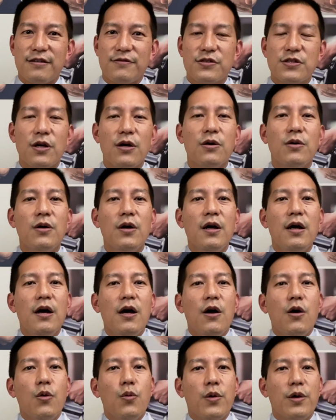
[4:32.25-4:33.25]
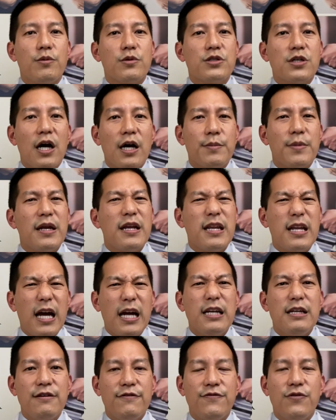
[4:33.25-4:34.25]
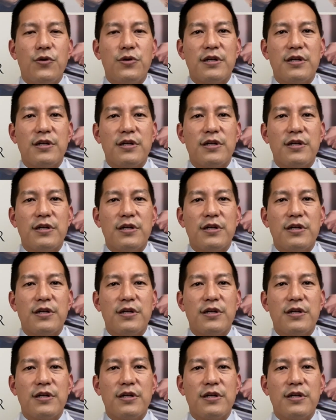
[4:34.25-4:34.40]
So when we're talking about 94